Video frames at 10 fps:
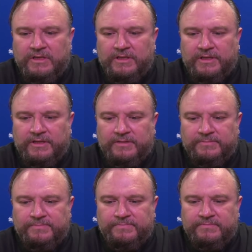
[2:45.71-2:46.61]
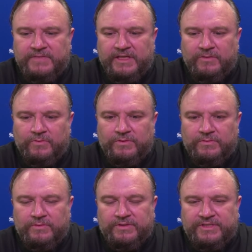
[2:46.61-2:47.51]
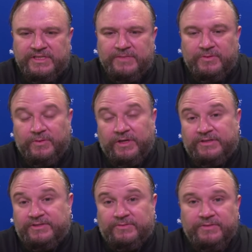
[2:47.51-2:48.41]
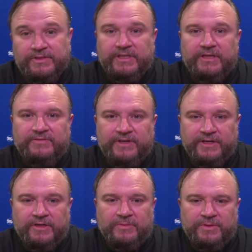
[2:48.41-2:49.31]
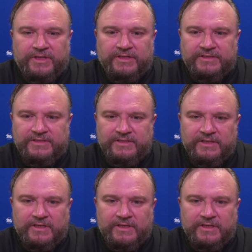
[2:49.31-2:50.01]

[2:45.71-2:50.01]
And we'll see, but we also really love our young players,